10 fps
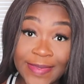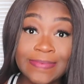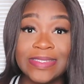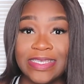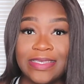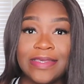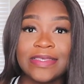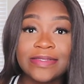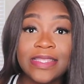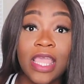empty.
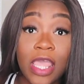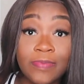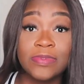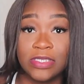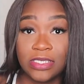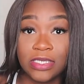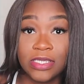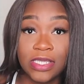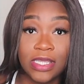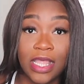It's empty.
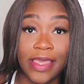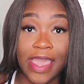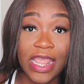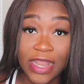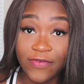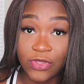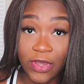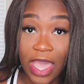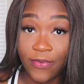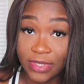Like, I never
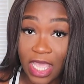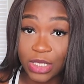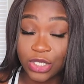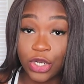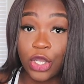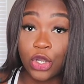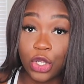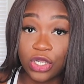thought I was actually gonna